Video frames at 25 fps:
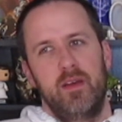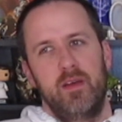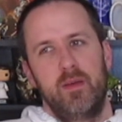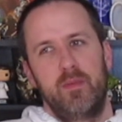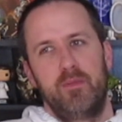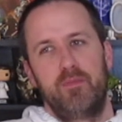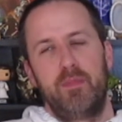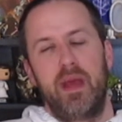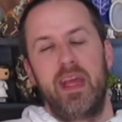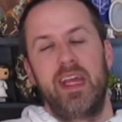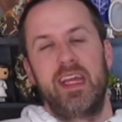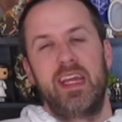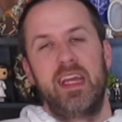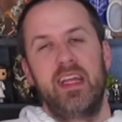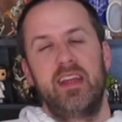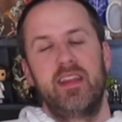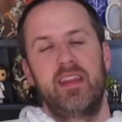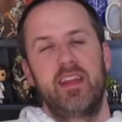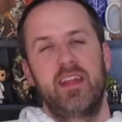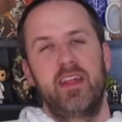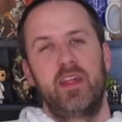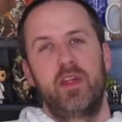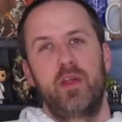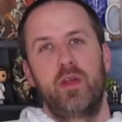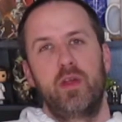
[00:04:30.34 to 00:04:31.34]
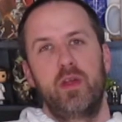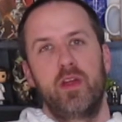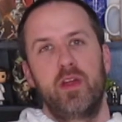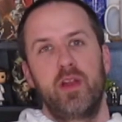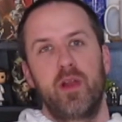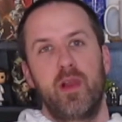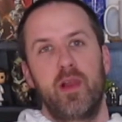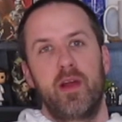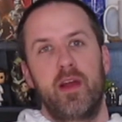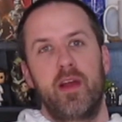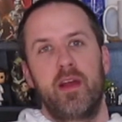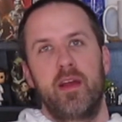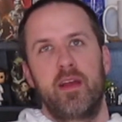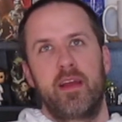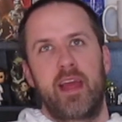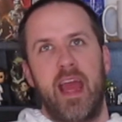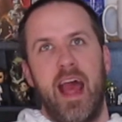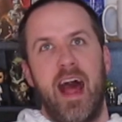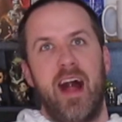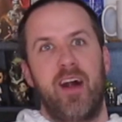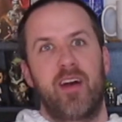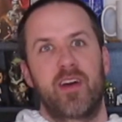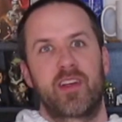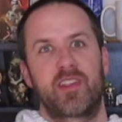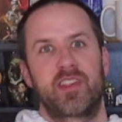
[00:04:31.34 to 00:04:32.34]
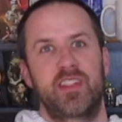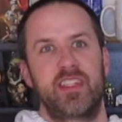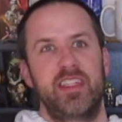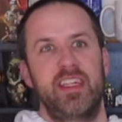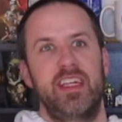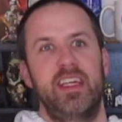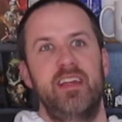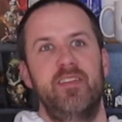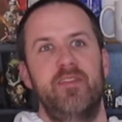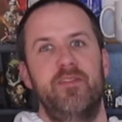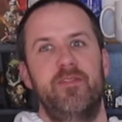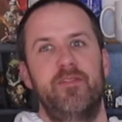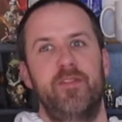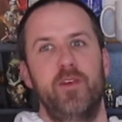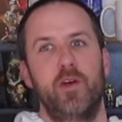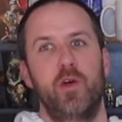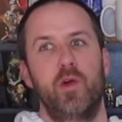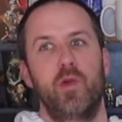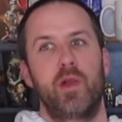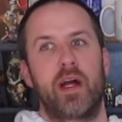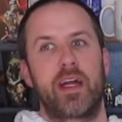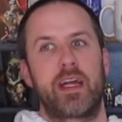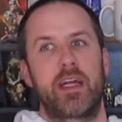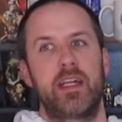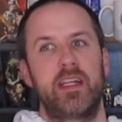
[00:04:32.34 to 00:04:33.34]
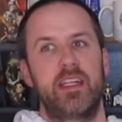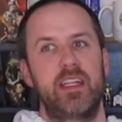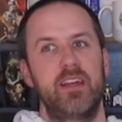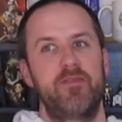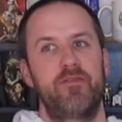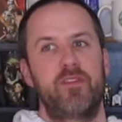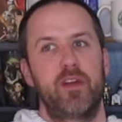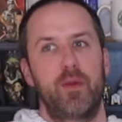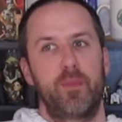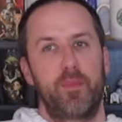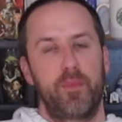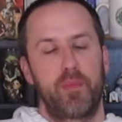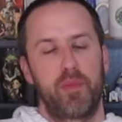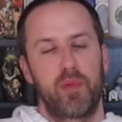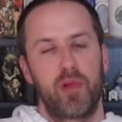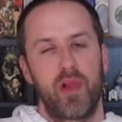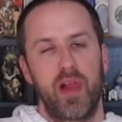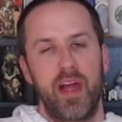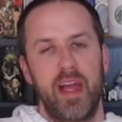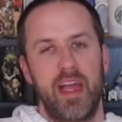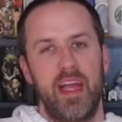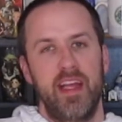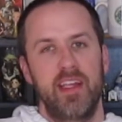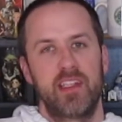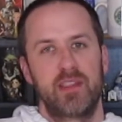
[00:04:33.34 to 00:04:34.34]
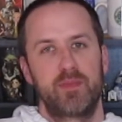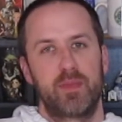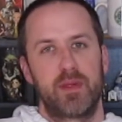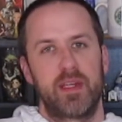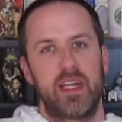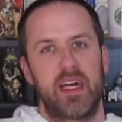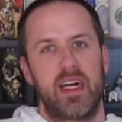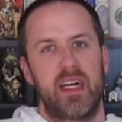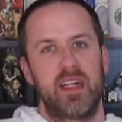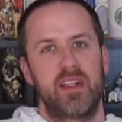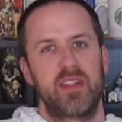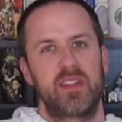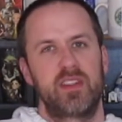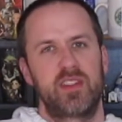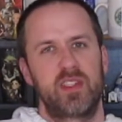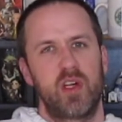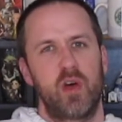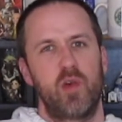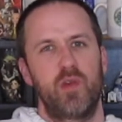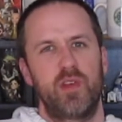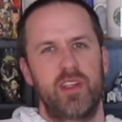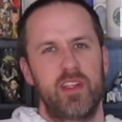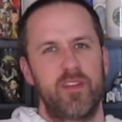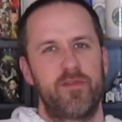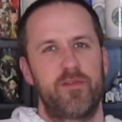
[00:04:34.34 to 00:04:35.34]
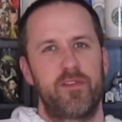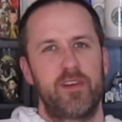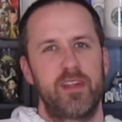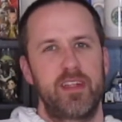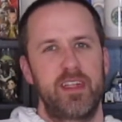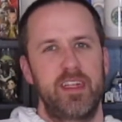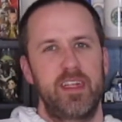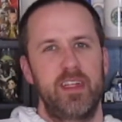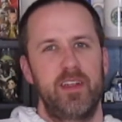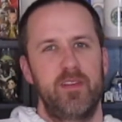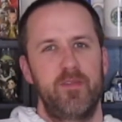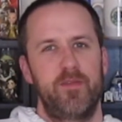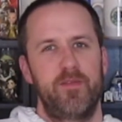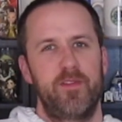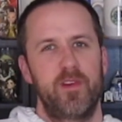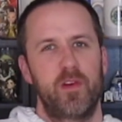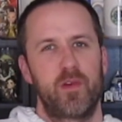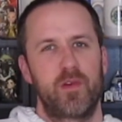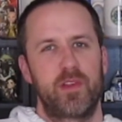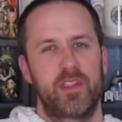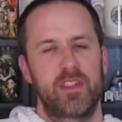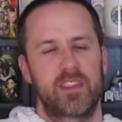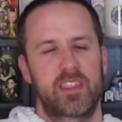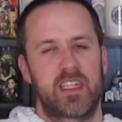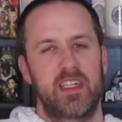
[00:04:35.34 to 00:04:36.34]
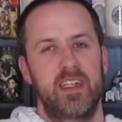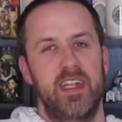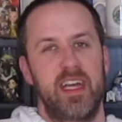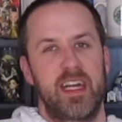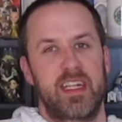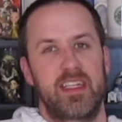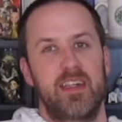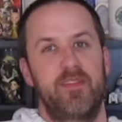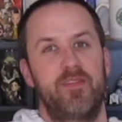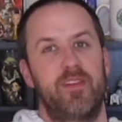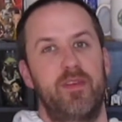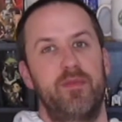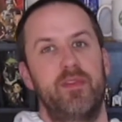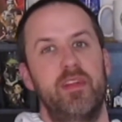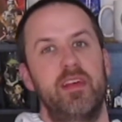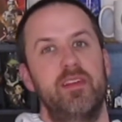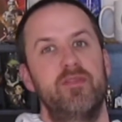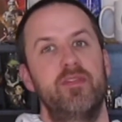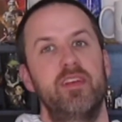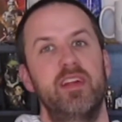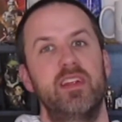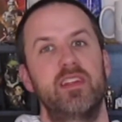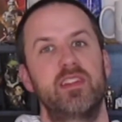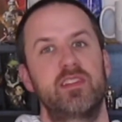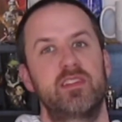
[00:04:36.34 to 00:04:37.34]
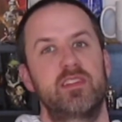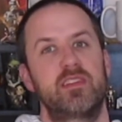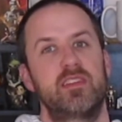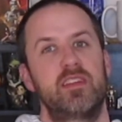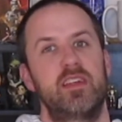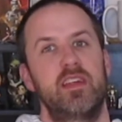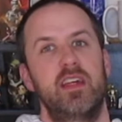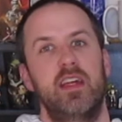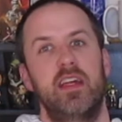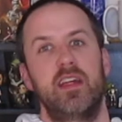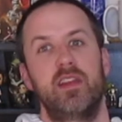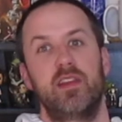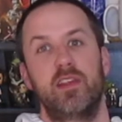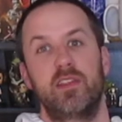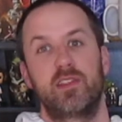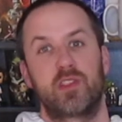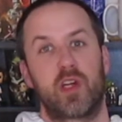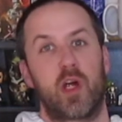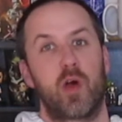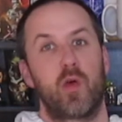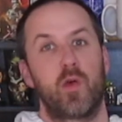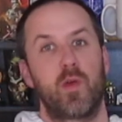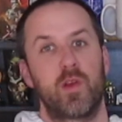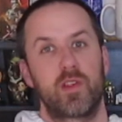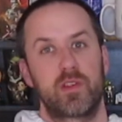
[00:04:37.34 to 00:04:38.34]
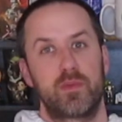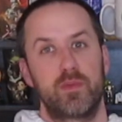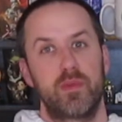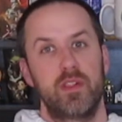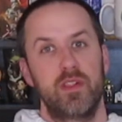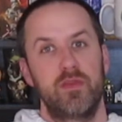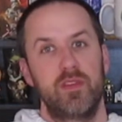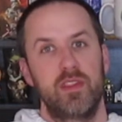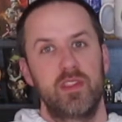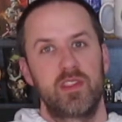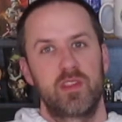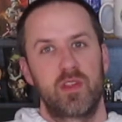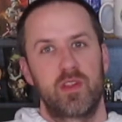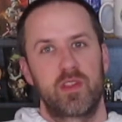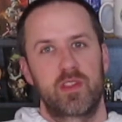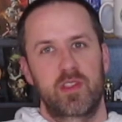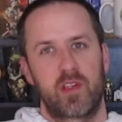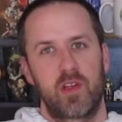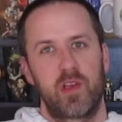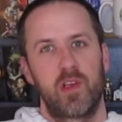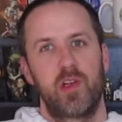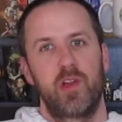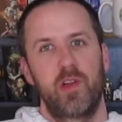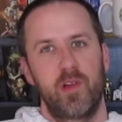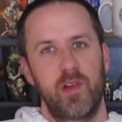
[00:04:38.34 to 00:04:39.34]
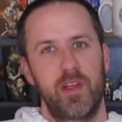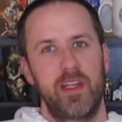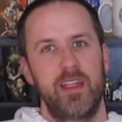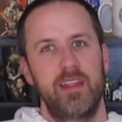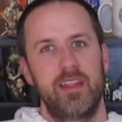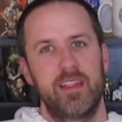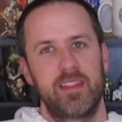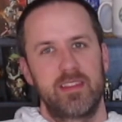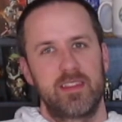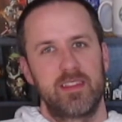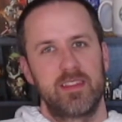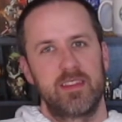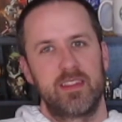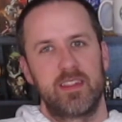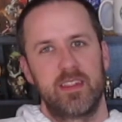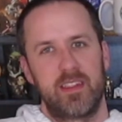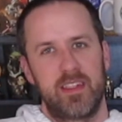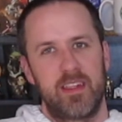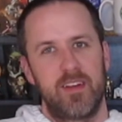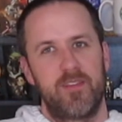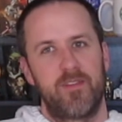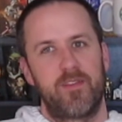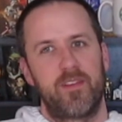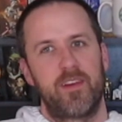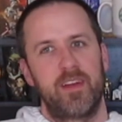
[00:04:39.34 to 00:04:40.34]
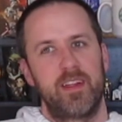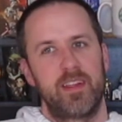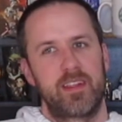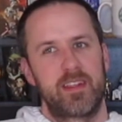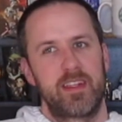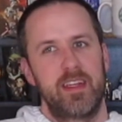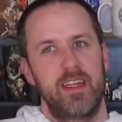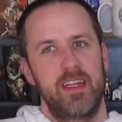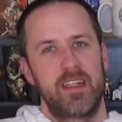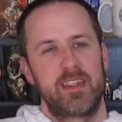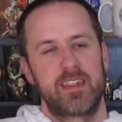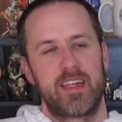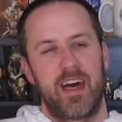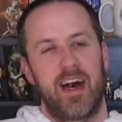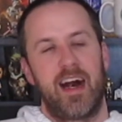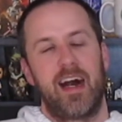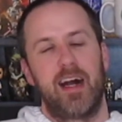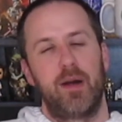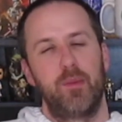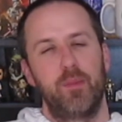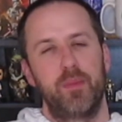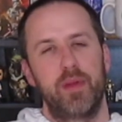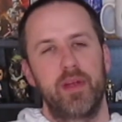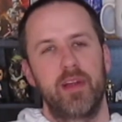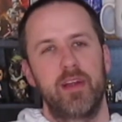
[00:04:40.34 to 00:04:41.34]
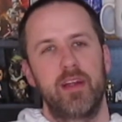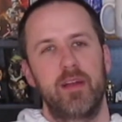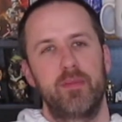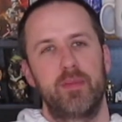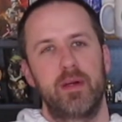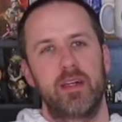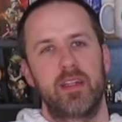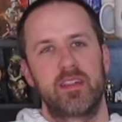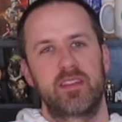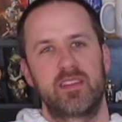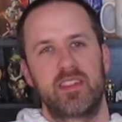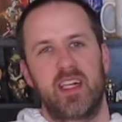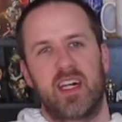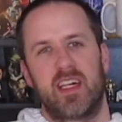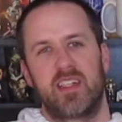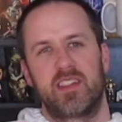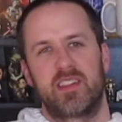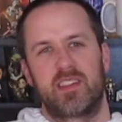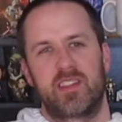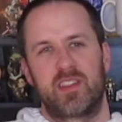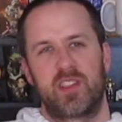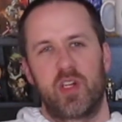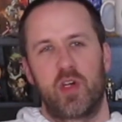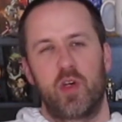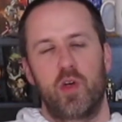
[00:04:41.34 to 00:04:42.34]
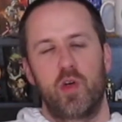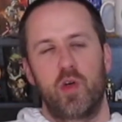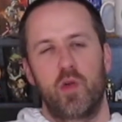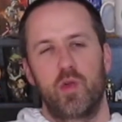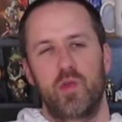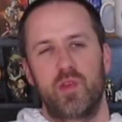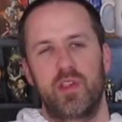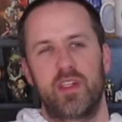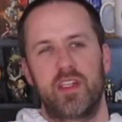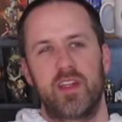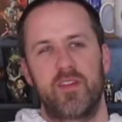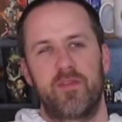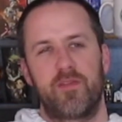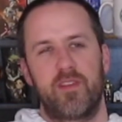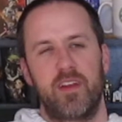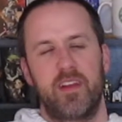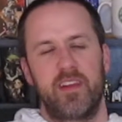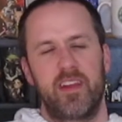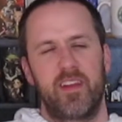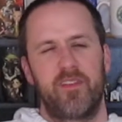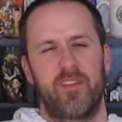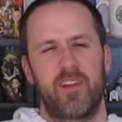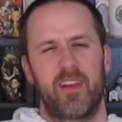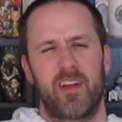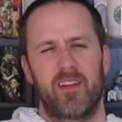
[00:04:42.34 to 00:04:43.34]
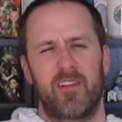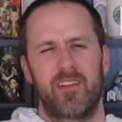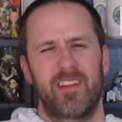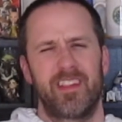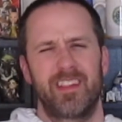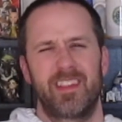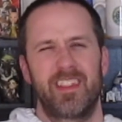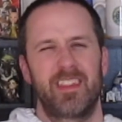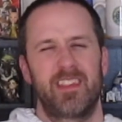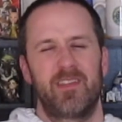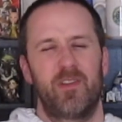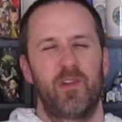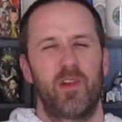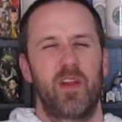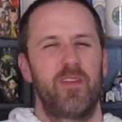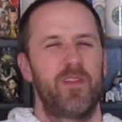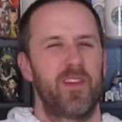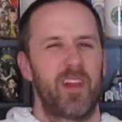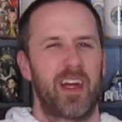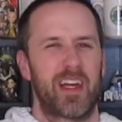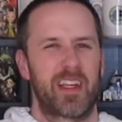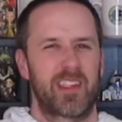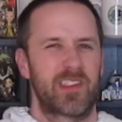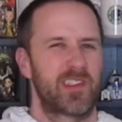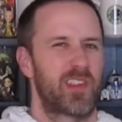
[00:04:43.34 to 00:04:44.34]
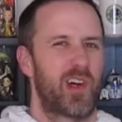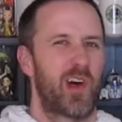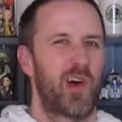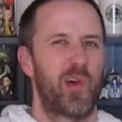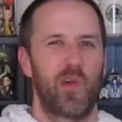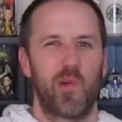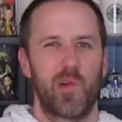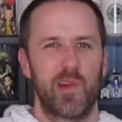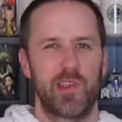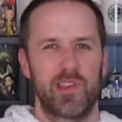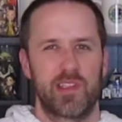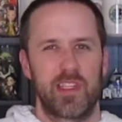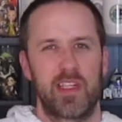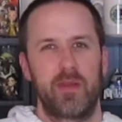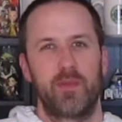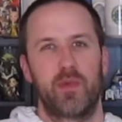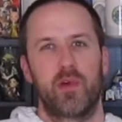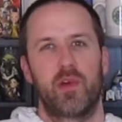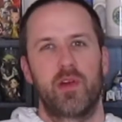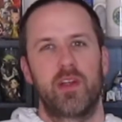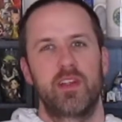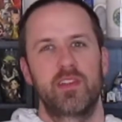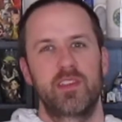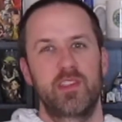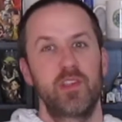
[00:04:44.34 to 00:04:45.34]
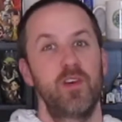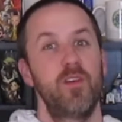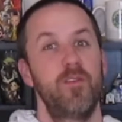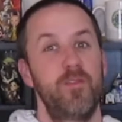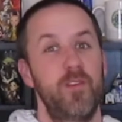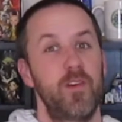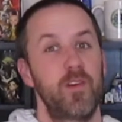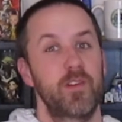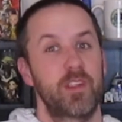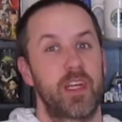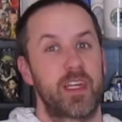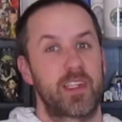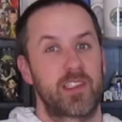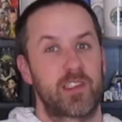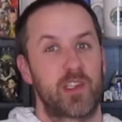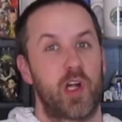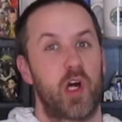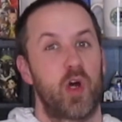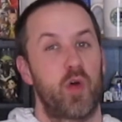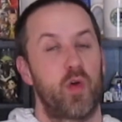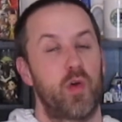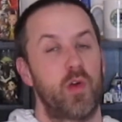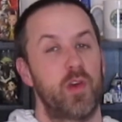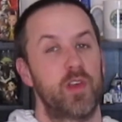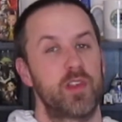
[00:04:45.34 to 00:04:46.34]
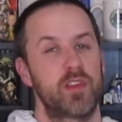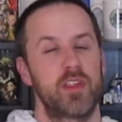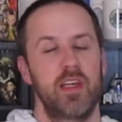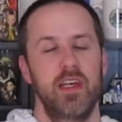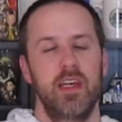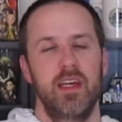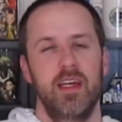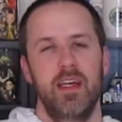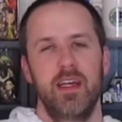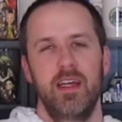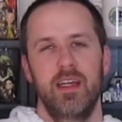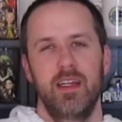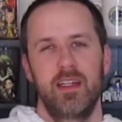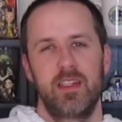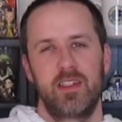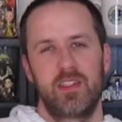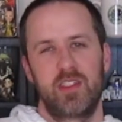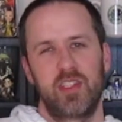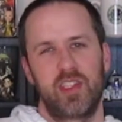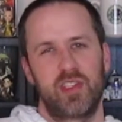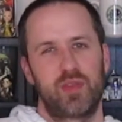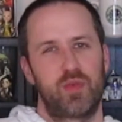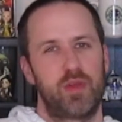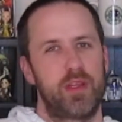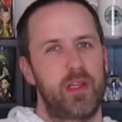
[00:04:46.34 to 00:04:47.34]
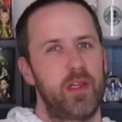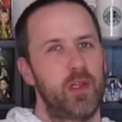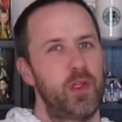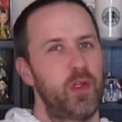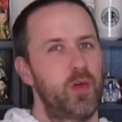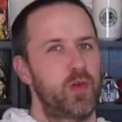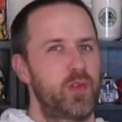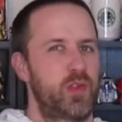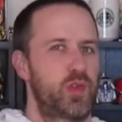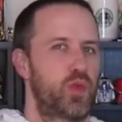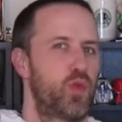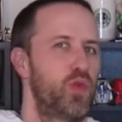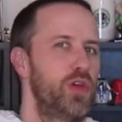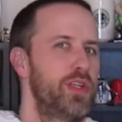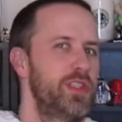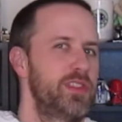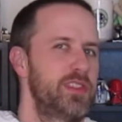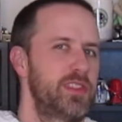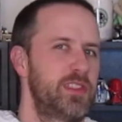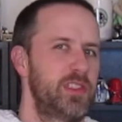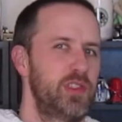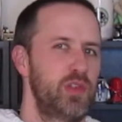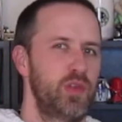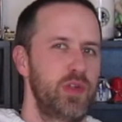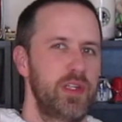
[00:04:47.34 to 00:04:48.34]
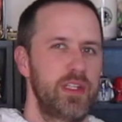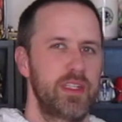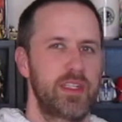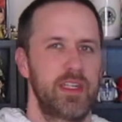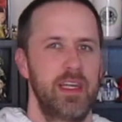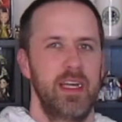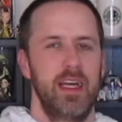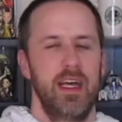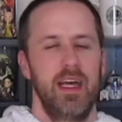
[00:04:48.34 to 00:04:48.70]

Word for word: making the galaxy feel like a different place, but not so different you feel disconnected from the events in the Star Wars movie. So it's clearly this is a different time period, but it's not so different. They feel like, well, this doesn't really feel like Star Wars anymore. It still feels like Star Wars, just with a little twist to it.